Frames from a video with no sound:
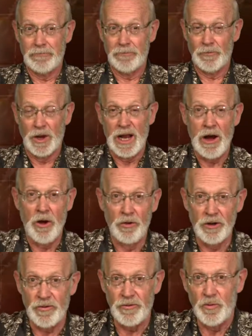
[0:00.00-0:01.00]
well, I'll
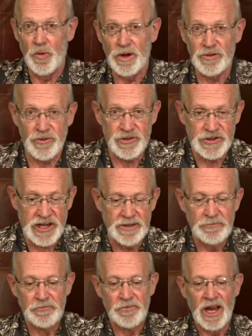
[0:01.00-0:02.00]
hold off on what I was going to say
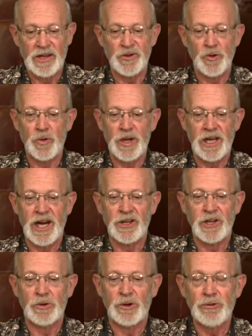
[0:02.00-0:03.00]
until we
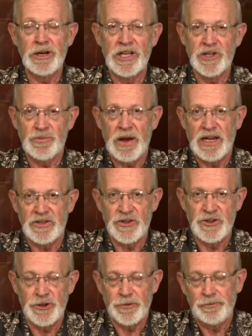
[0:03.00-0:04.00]
until we read this
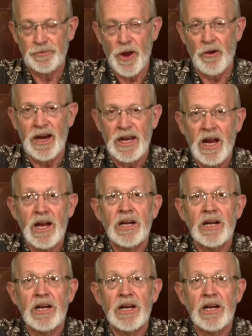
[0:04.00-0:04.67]
passage here. All right.